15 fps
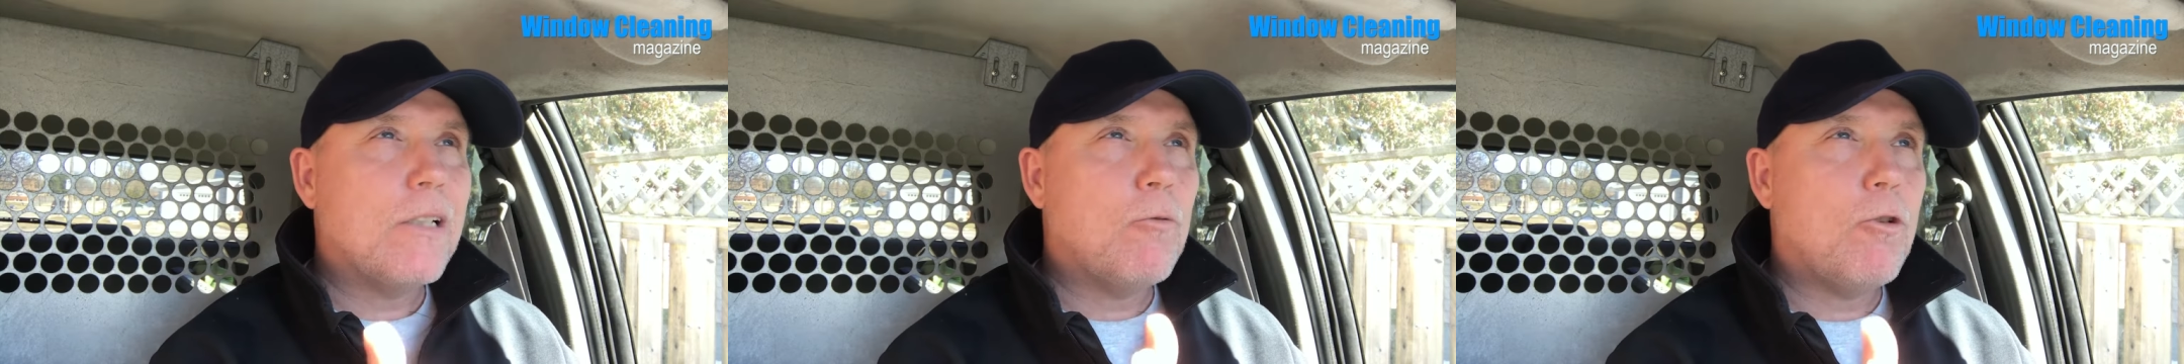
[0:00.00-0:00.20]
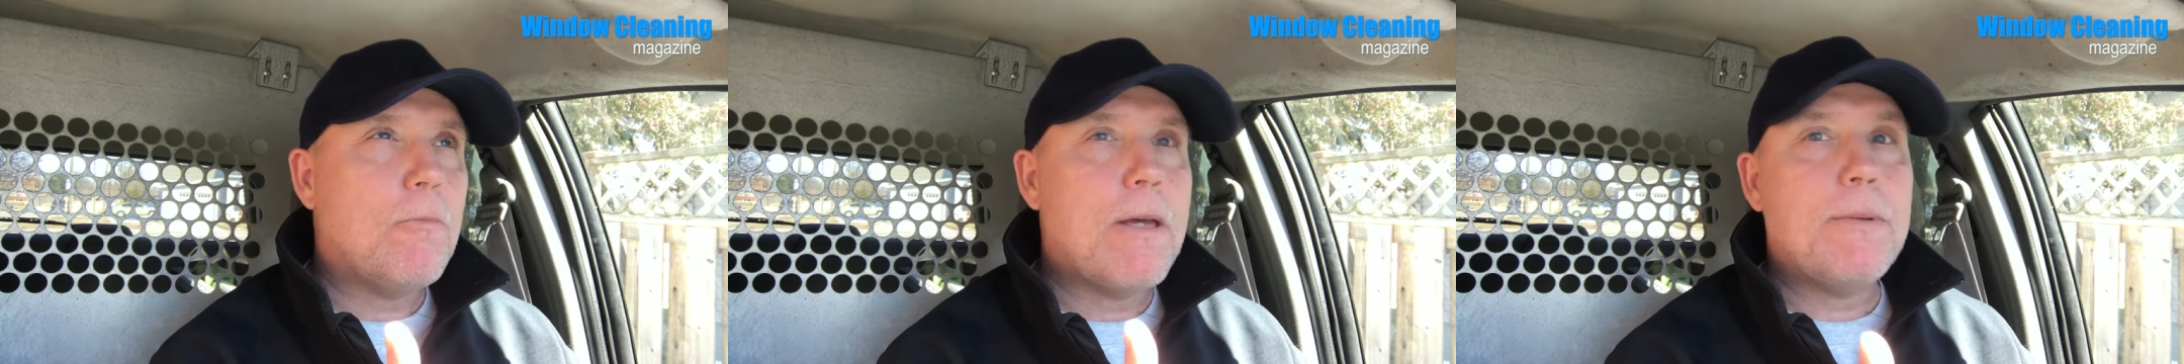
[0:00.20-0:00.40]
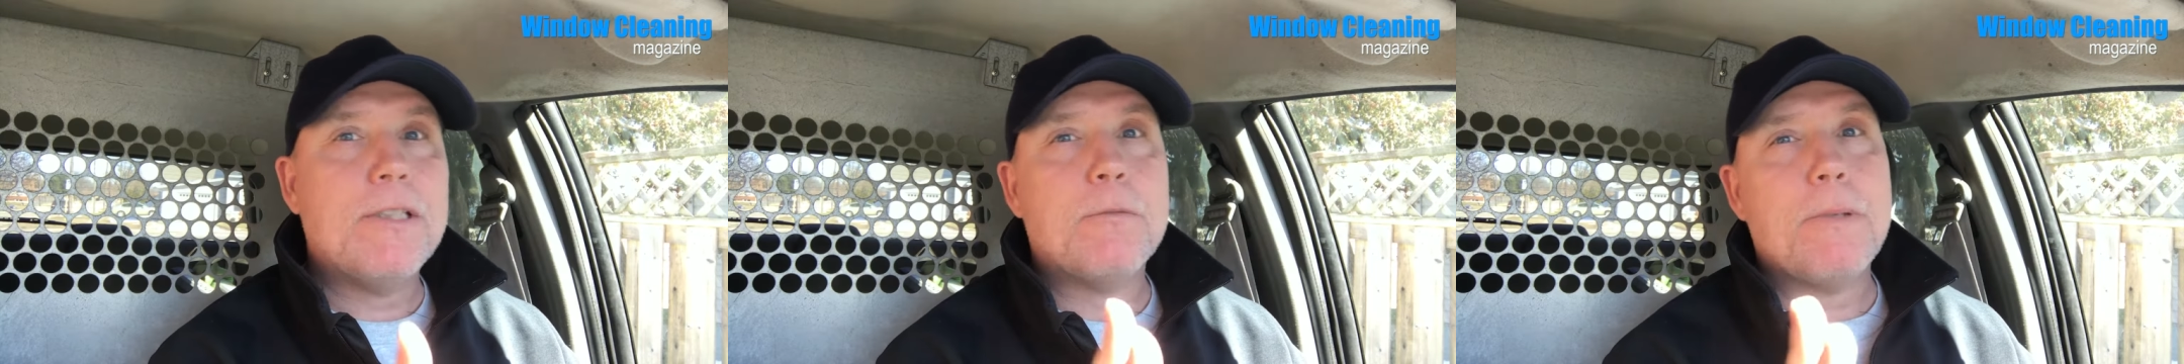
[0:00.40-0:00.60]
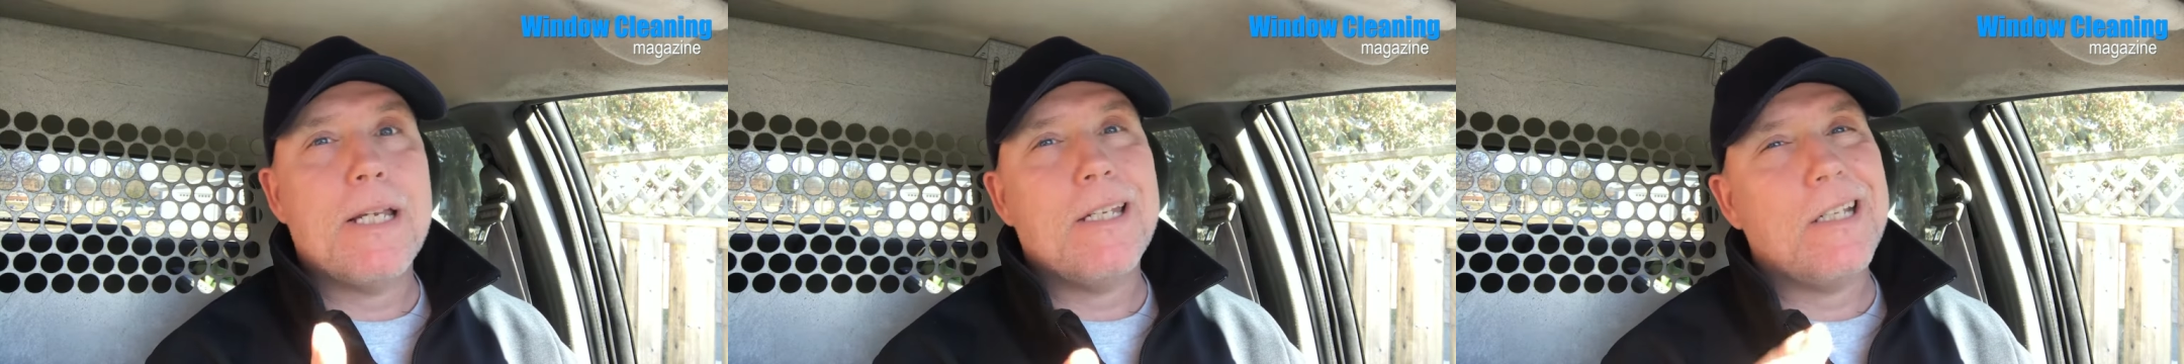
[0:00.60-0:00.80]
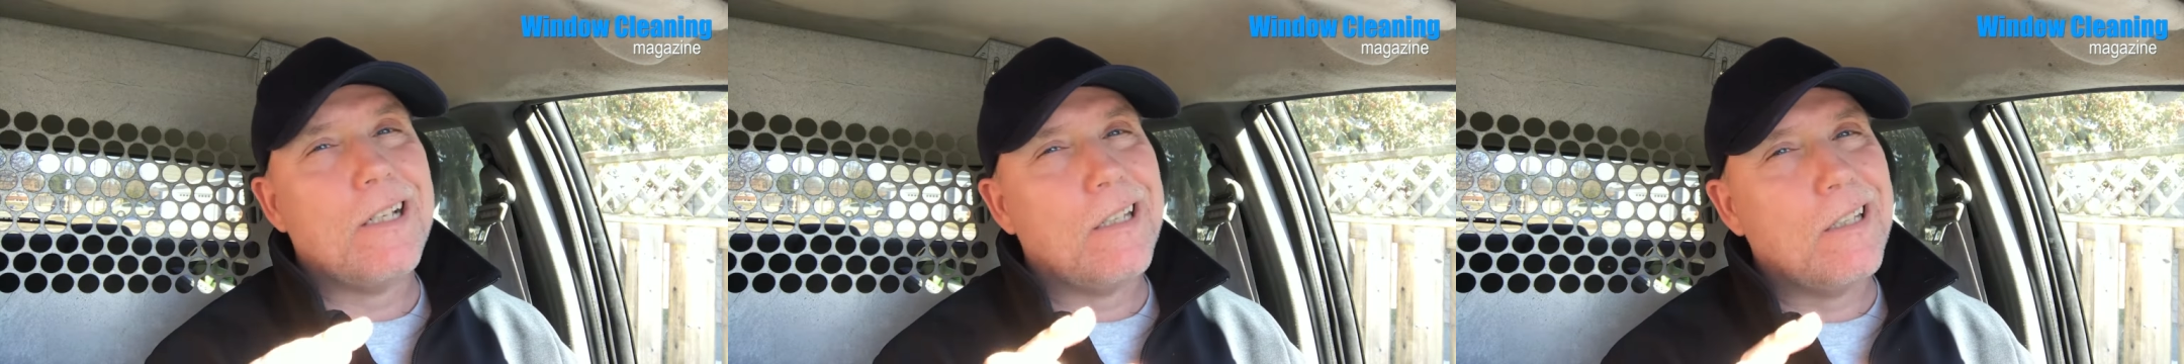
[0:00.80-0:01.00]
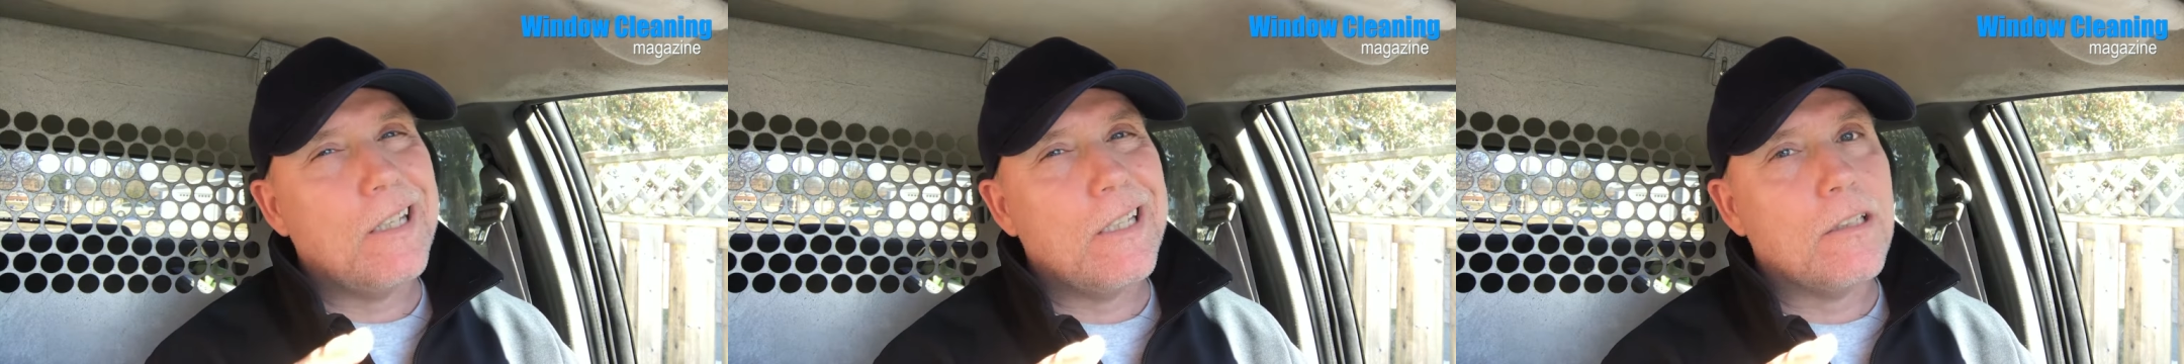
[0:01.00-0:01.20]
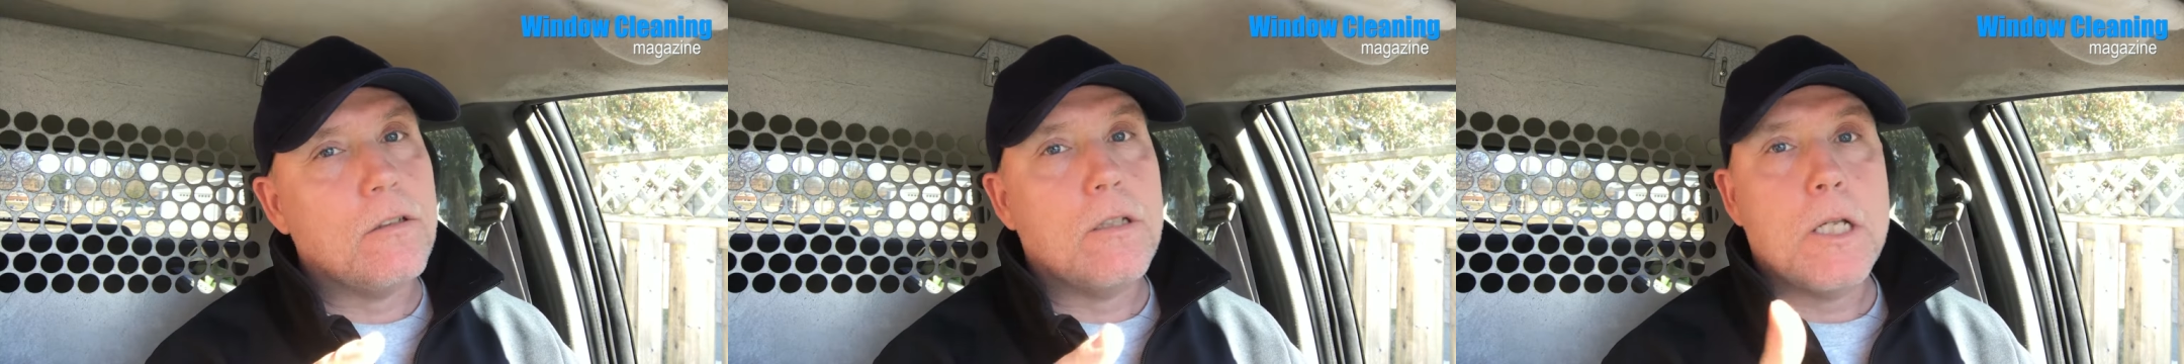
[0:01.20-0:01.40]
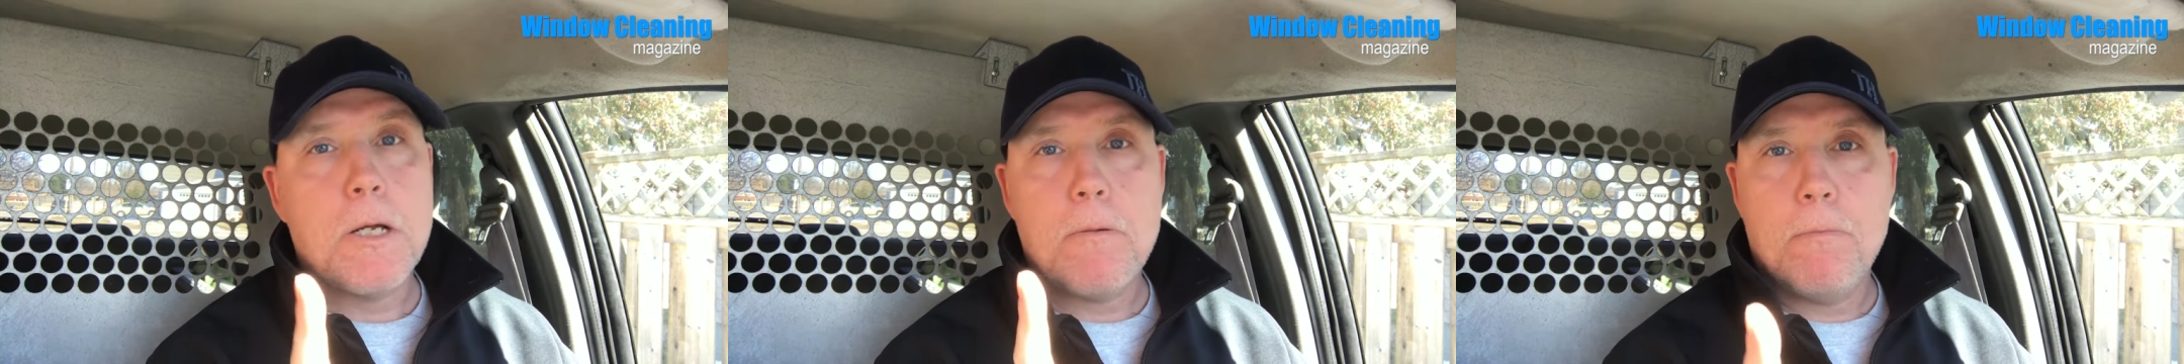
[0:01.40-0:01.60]
well, maybe spending a
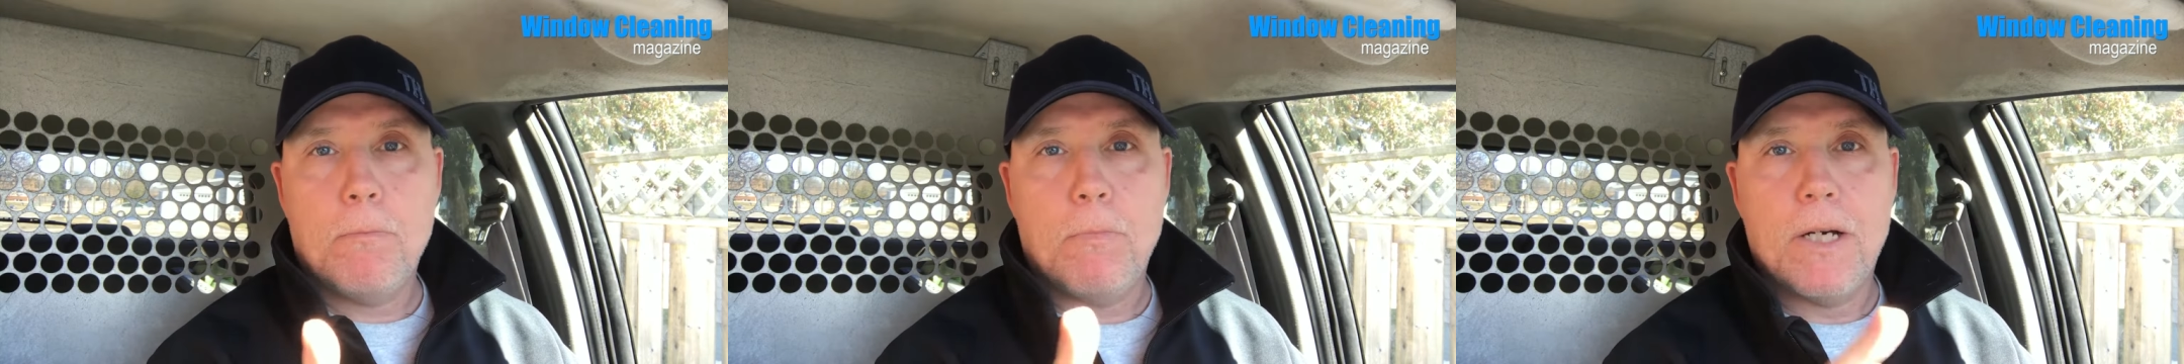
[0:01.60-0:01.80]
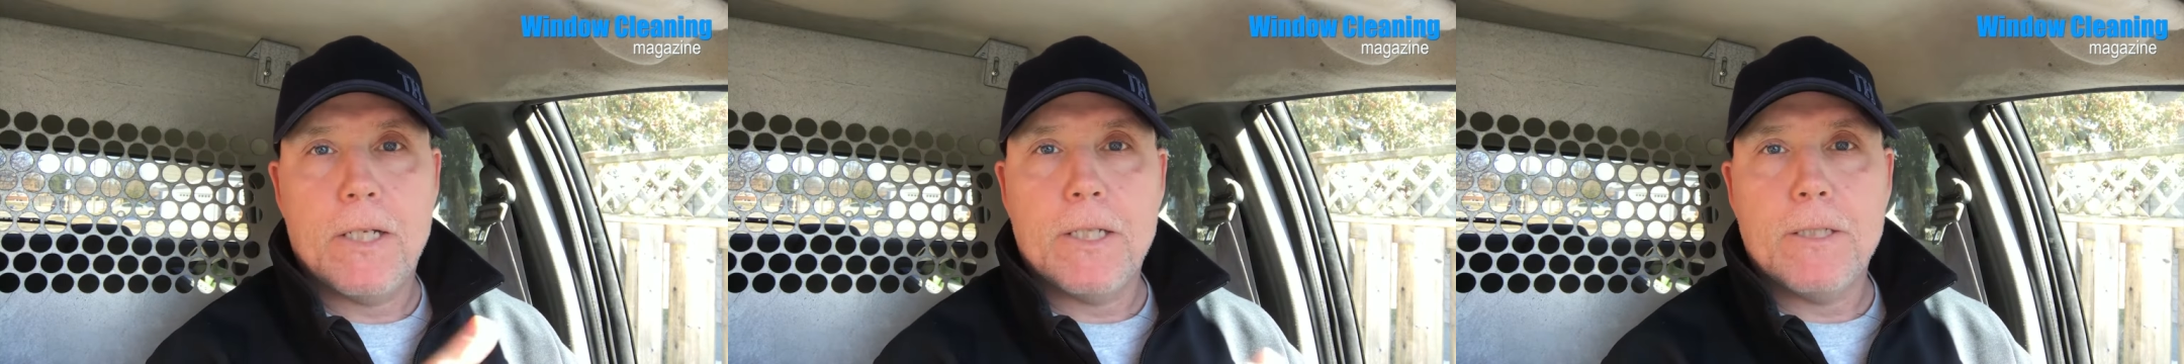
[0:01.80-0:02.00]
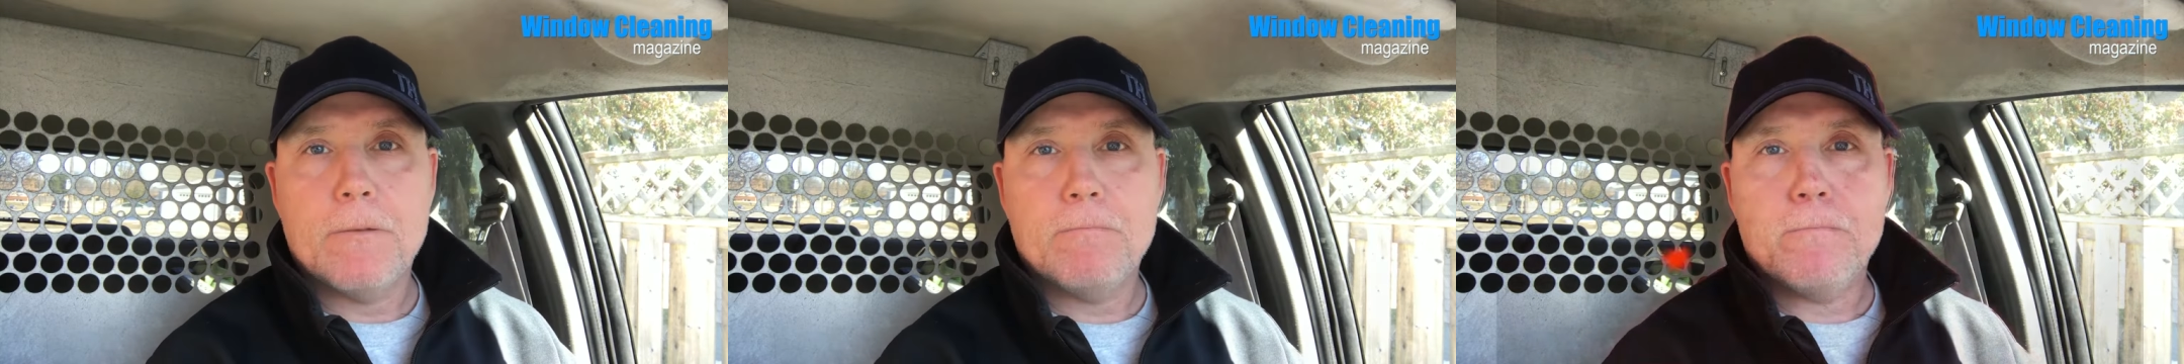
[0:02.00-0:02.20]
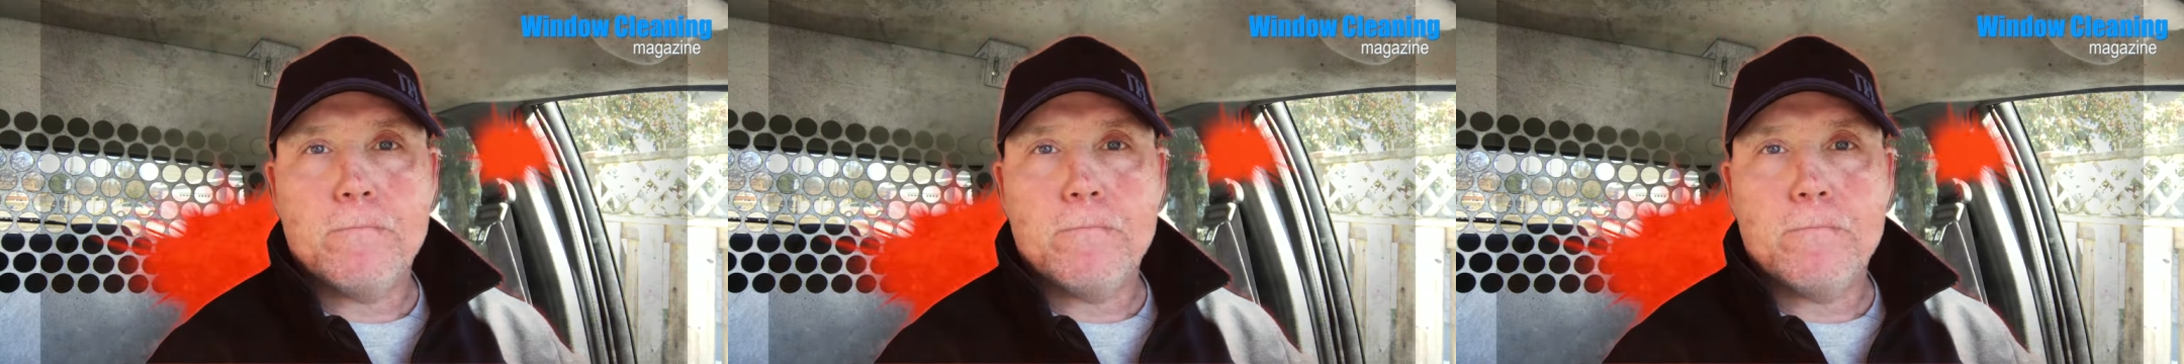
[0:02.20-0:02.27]
little money.